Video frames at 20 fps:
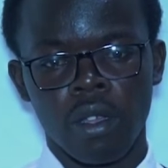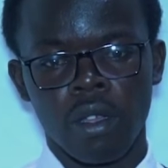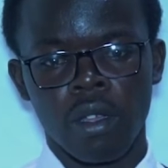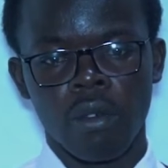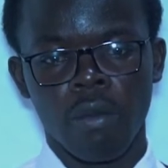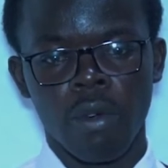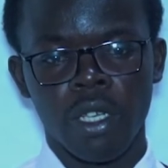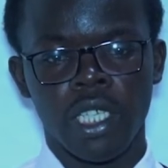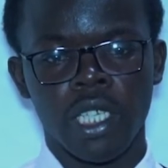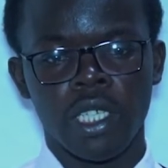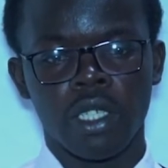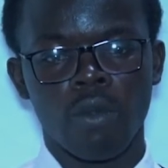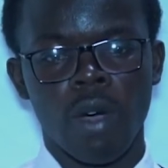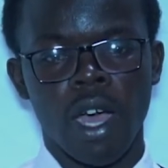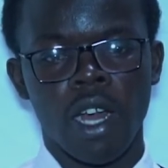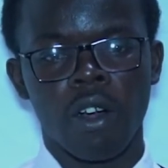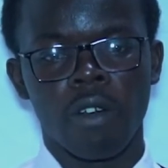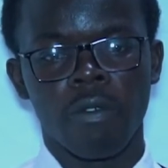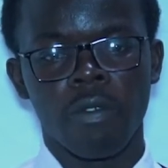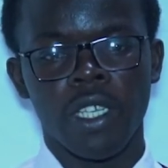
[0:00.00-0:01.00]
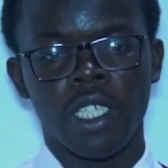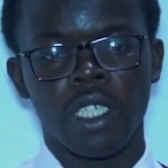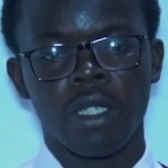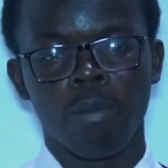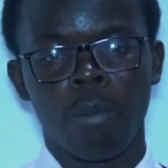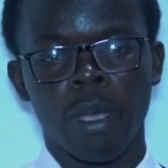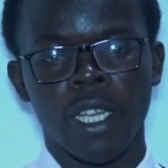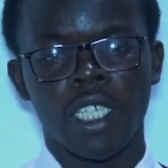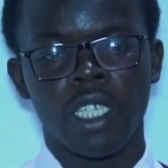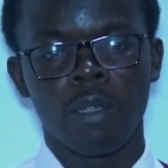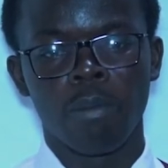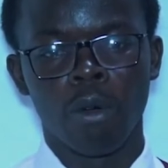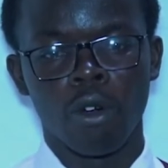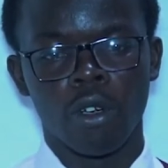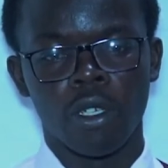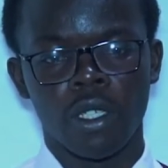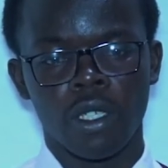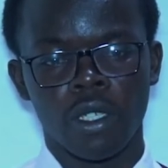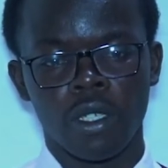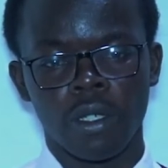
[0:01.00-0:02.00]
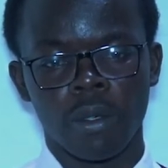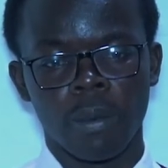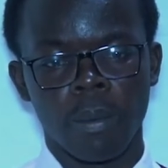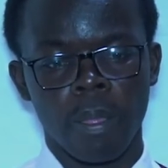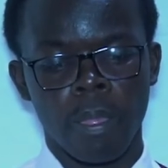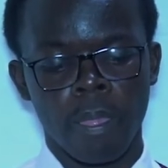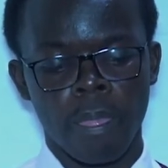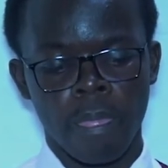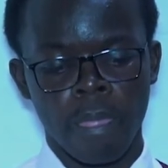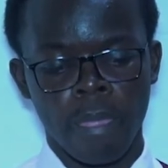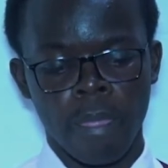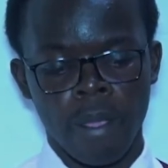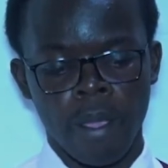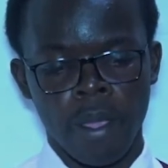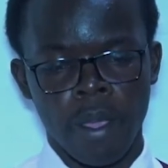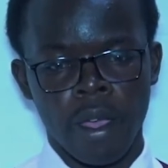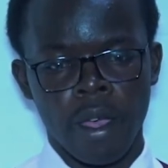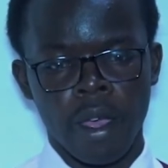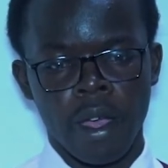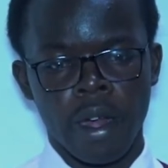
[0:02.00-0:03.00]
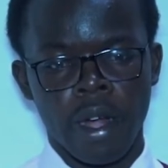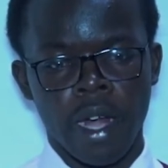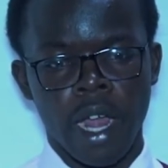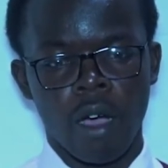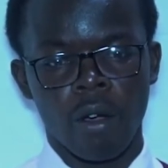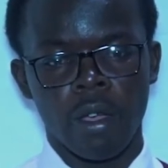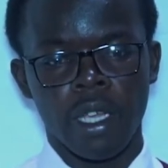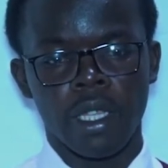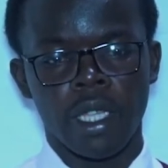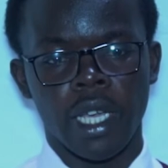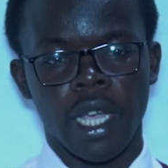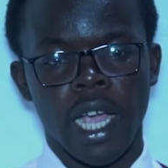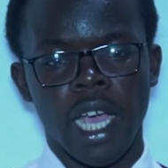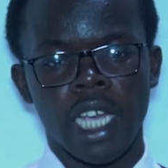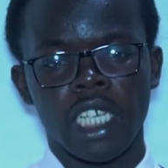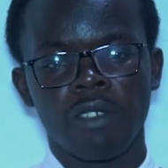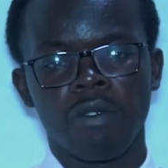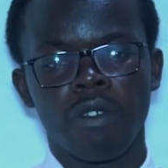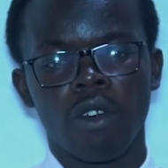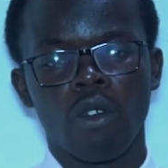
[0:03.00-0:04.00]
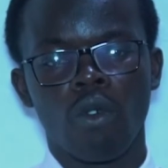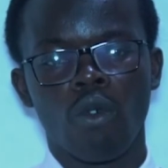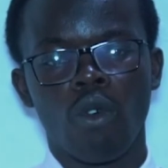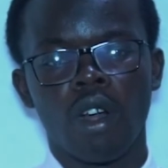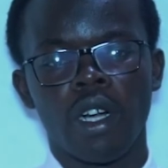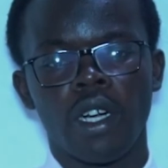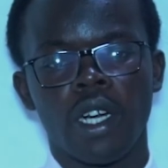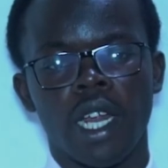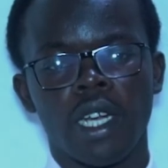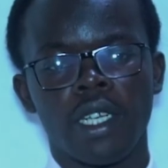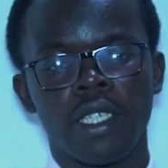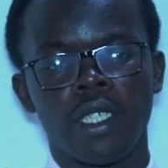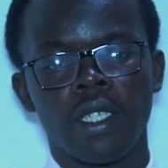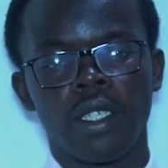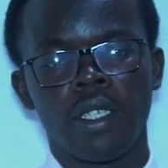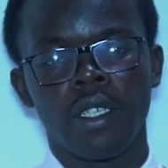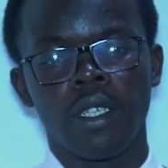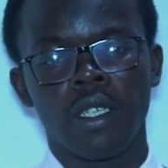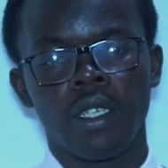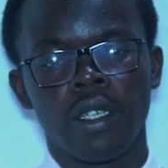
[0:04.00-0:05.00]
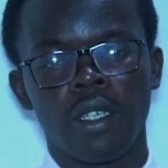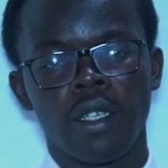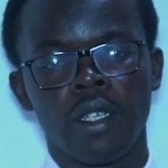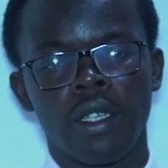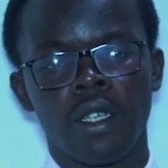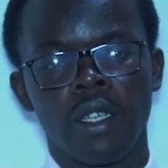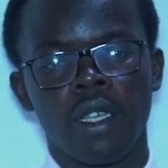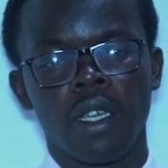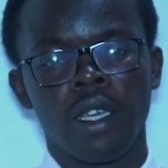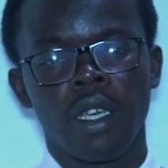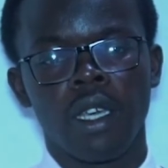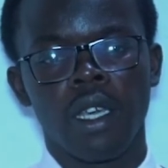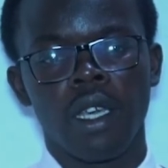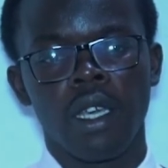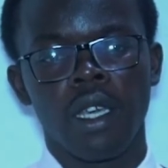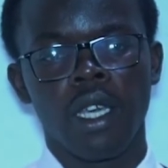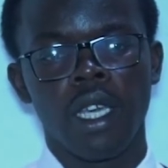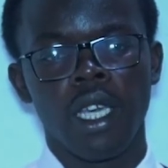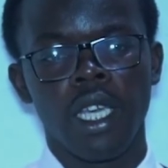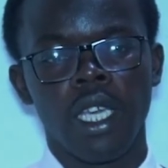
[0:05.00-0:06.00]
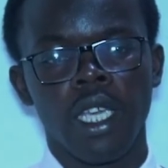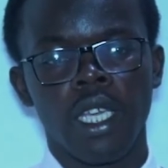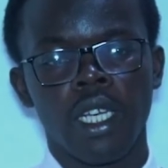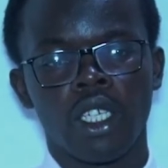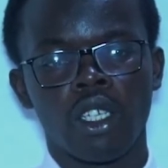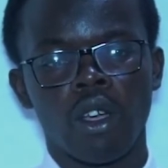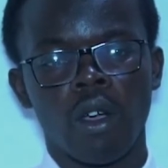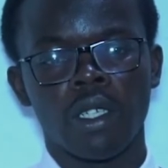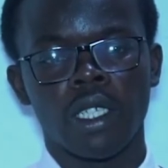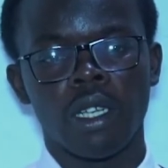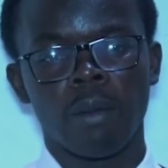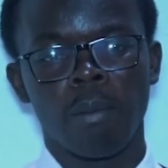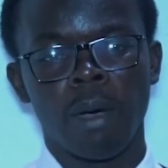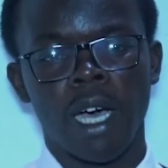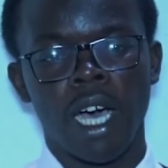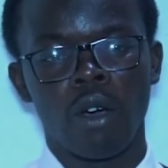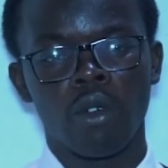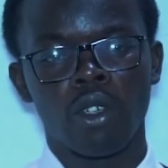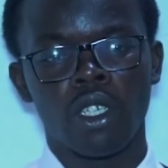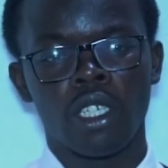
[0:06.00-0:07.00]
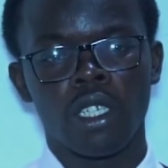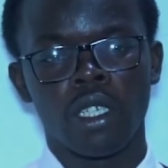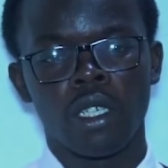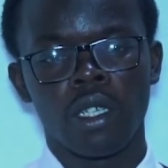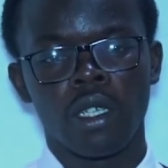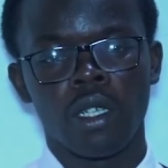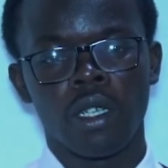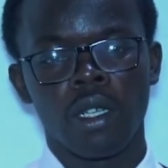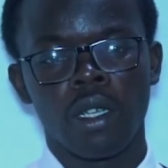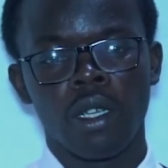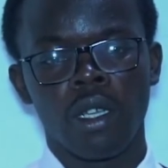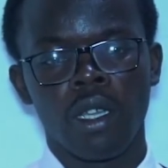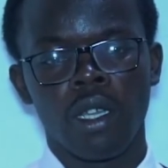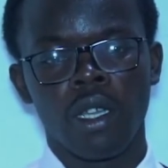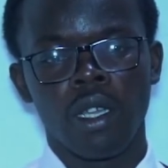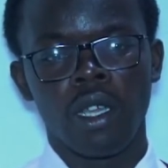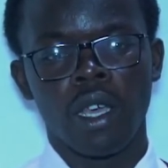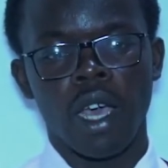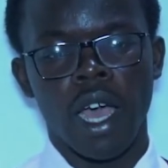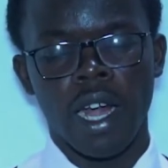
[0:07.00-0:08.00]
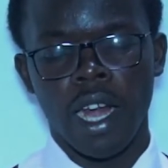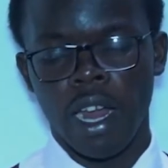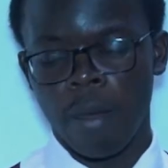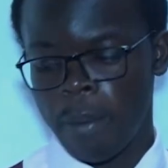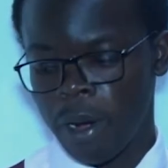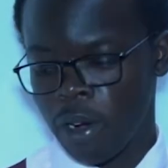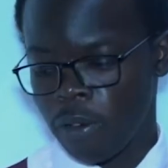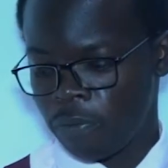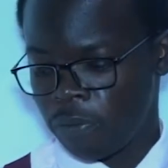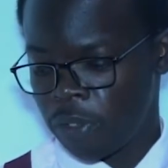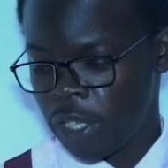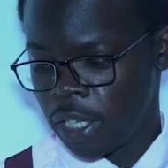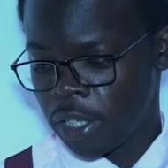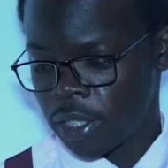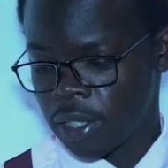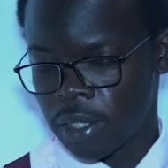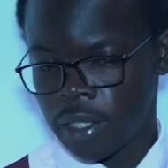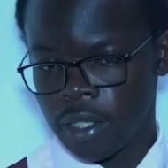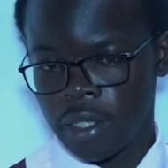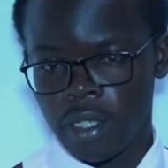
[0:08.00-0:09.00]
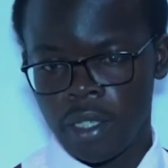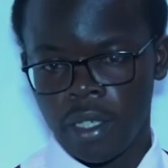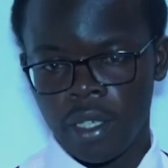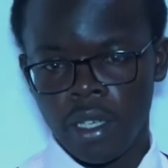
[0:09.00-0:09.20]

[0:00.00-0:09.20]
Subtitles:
which is one of his best books. Now, in the Cashflow Quadrant, he talks about a number of things.